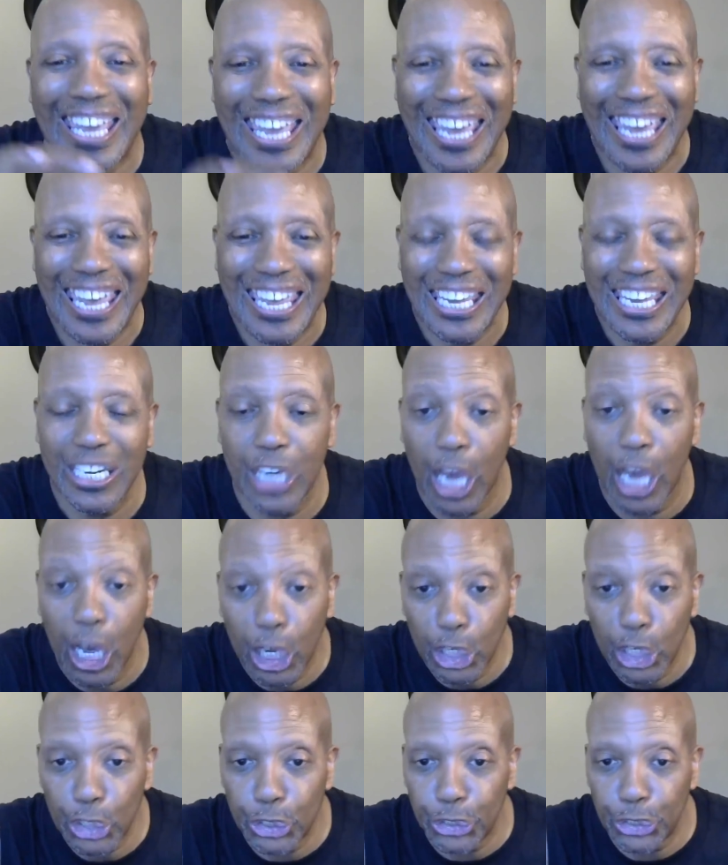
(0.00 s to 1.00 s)

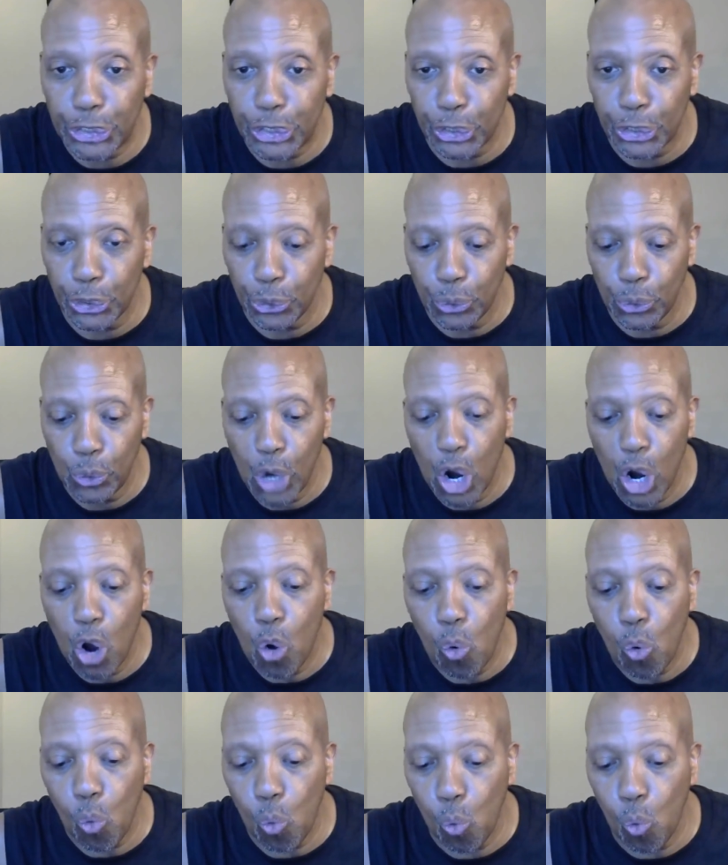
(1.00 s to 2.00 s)
Hindu
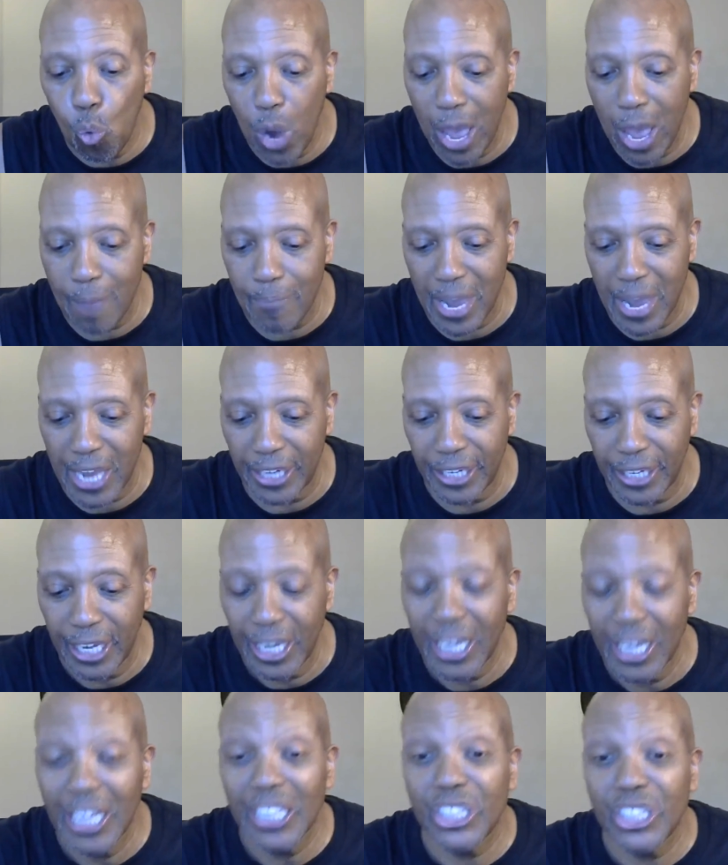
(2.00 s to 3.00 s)
women
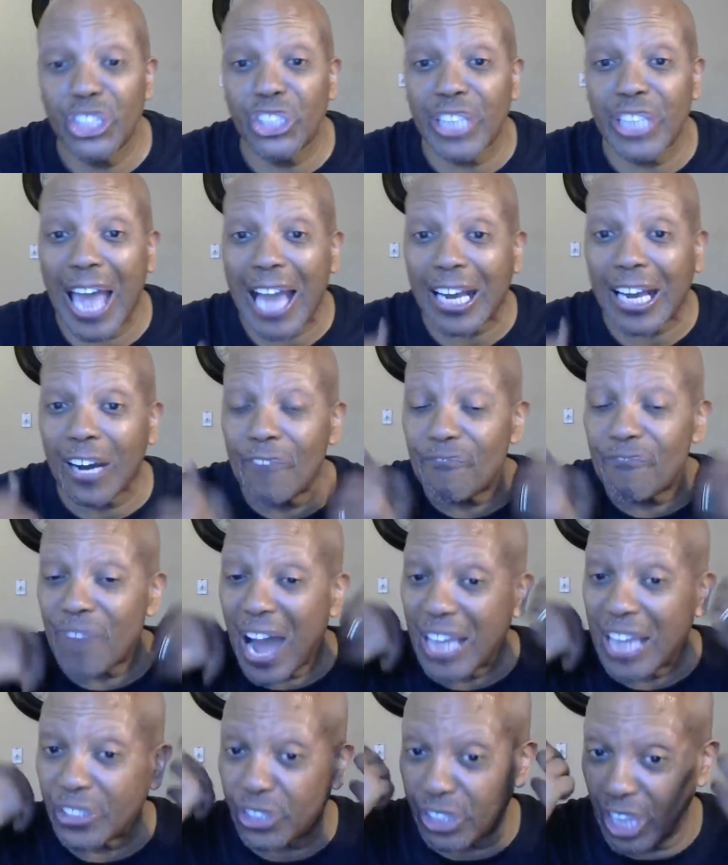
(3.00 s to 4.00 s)

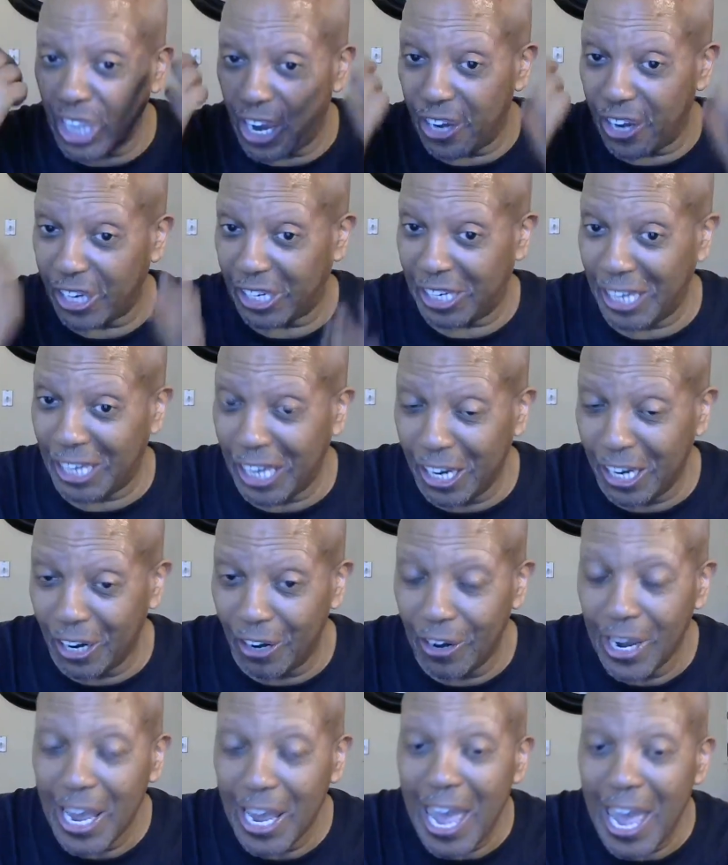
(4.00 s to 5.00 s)
sacrifice their
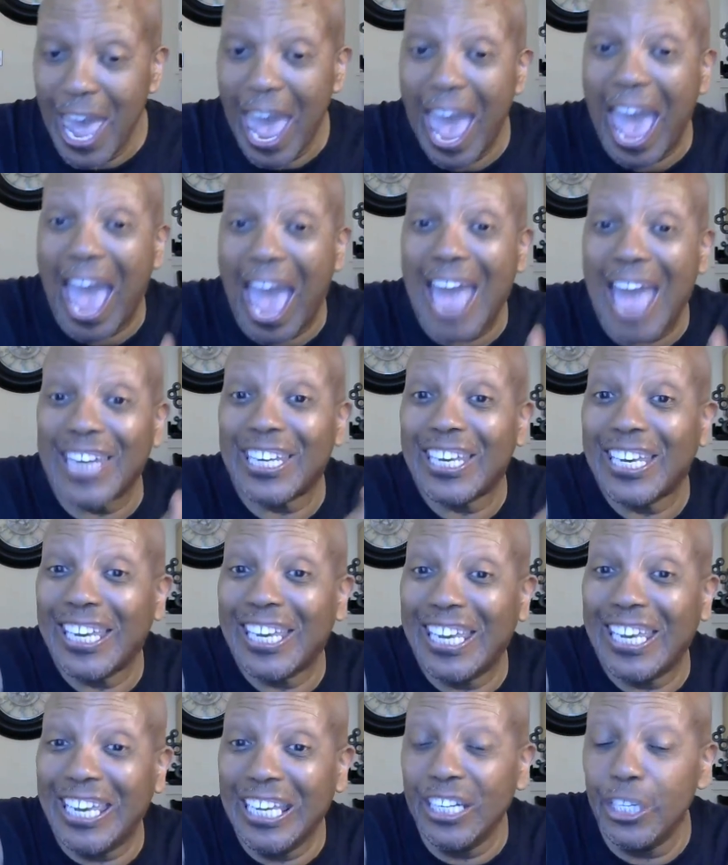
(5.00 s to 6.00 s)
hair at
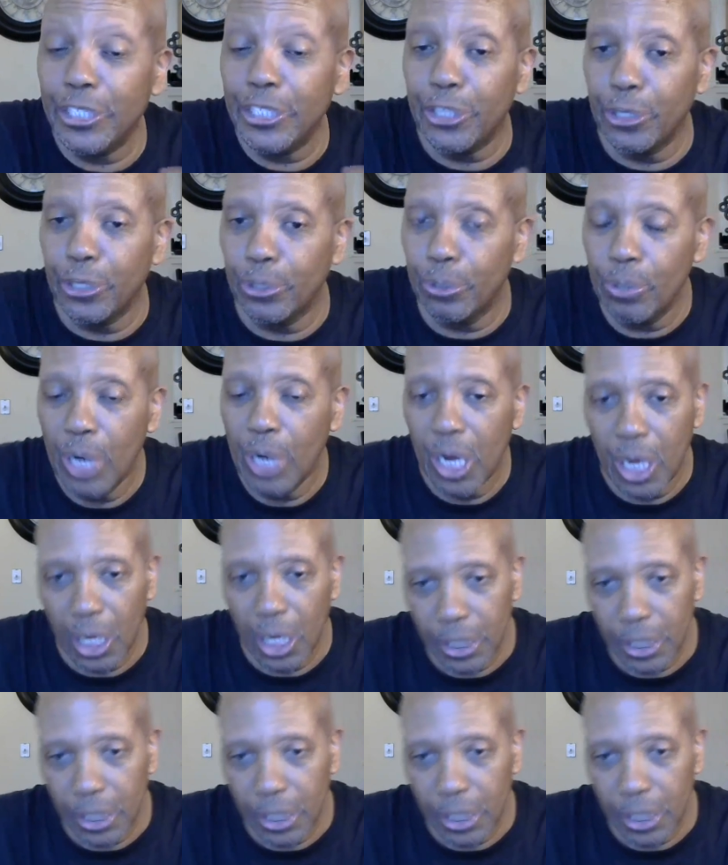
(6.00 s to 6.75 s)
Hindu